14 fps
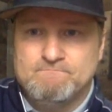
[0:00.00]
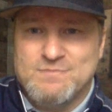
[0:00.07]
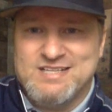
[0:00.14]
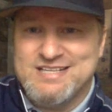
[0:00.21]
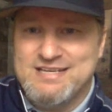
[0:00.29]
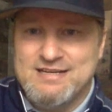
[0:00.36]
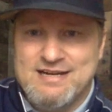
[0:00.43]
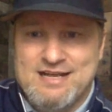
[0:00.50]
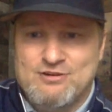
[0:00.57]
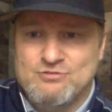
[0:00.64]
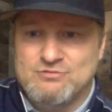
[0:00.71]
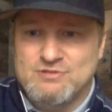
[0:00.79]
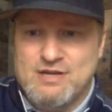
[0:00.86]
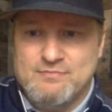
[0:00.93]
But again,
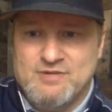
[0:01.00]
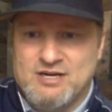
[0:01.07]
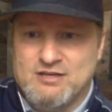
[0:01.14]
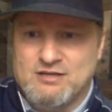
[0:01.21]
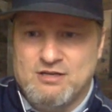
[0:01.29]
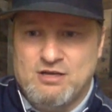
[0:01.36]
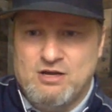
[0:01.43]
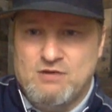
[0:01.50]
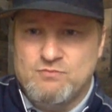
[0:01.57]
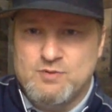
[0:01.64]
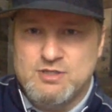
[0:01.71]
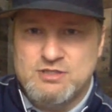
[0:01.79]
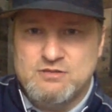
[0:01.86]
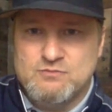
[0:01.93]
I'm not in love
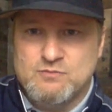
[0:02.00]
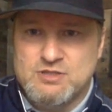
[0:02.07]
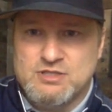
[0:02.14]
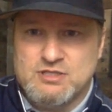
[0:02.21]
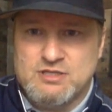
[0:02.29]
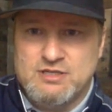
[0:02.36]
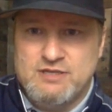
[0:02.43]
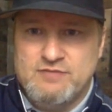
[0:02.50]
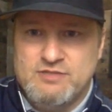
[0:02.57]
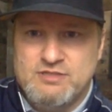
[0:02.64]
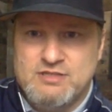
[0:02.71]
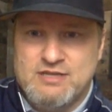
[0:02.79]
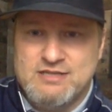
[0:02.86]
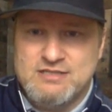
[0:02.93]
with the
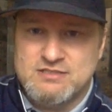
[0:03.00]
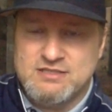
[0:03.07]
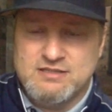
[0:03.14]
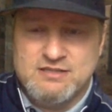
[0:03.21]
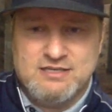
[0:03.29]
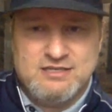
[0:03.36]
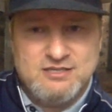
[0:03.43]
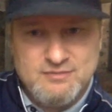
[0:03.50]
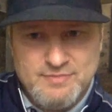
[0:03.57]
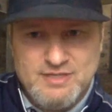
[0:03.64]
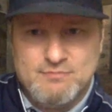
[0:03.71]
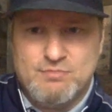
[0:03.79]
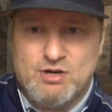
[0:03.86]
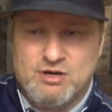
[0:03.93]
Cleveland. I just think they could be
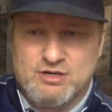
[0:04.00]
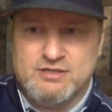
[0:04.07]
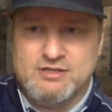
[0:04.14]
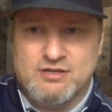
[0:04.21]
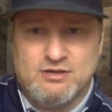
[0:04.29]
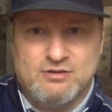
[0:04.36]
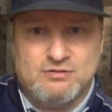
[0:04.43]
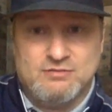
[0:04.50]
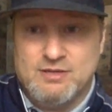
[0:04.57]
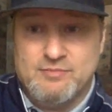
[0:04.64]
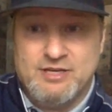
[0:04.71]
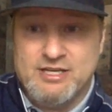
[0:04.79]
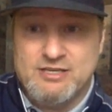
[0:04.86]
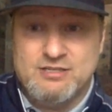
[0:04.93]
a barking dog. I
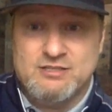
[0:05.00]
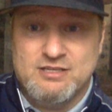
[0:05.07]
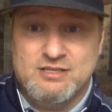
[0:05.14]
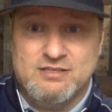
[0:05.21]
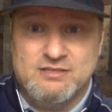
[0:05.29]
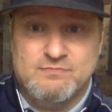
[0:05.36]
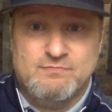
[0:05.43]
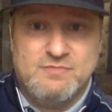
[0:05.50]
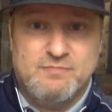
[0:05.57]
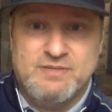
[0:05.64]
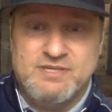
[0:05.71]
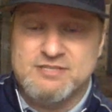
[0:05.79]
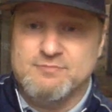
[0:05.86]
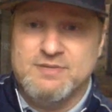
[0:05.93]
mean, they could get the
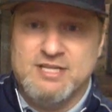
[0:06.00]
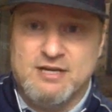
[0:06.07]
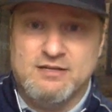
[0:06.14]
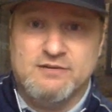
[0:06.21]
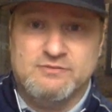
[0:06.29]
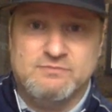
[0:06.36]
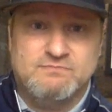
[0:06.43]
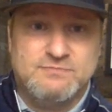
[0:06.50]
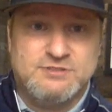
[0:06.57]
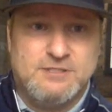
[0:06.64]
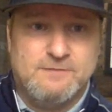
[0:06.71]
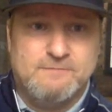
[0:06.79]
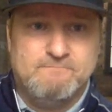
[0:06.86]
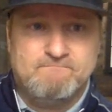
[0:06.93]
piss beat out of them.
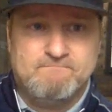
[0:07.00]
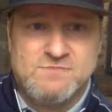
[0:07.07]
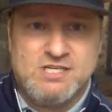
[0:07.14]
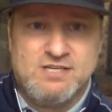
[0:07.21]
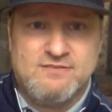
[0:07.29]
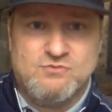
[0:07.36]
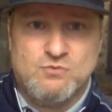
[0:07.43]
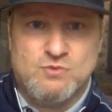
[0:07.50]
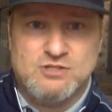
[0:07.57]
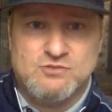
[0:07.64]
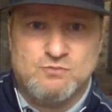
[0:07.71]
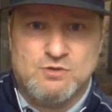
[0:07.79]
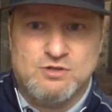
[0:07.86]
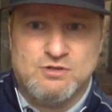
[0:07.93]
So take it for what
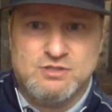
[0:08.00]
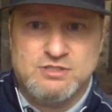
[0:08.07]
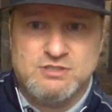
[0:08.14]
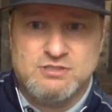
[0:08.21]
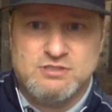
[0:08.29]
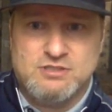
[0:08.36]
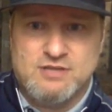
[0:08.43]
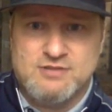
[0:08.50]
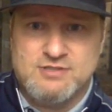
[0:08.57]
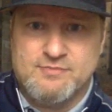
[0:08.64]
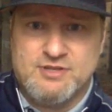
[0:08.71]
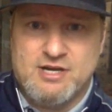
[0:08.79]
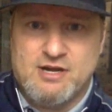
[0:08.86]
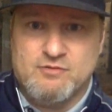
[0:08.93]
it's worth. It's not
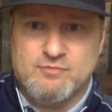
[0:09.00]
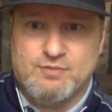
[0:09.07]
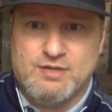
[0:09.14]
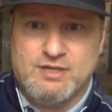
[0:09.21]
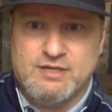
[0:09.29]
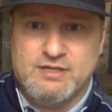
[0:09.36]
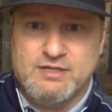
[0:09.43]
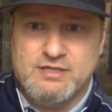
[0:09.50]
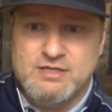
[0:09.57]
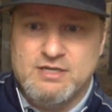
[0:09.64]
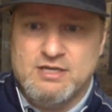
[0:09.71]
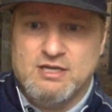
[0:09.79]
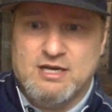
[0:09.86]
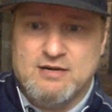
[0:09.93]
something I would play
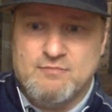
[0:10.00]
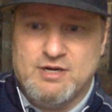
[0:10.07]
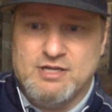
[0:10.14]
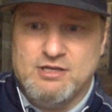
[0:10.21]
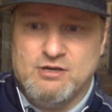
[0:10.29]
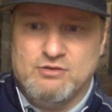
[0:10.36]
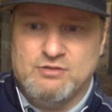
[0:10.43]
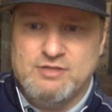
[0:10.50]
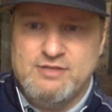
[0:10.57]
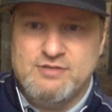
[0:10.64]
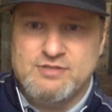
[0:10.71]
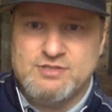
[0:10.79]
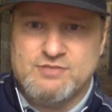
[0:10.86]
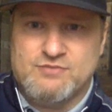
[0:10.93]
a lot of money on.
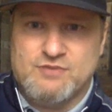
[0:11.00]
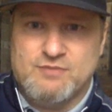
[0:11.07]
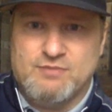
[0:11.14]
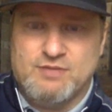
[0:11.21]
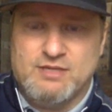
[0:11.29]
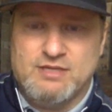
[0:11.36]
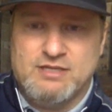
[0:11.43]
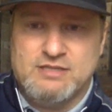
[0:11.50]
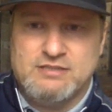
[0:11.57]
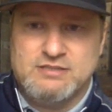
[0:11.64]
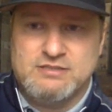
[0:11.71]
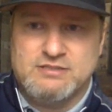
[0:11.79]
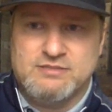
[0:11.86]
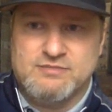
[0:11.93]
Neither is the free play. It's
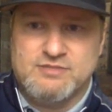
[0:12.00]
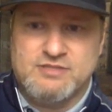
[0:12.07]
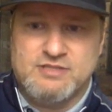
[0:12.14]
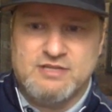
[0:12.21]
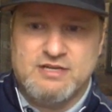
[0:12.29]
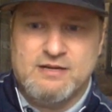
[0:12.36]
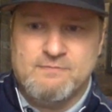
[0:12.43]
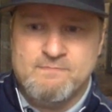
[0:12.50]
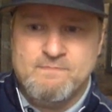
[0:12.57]
just something that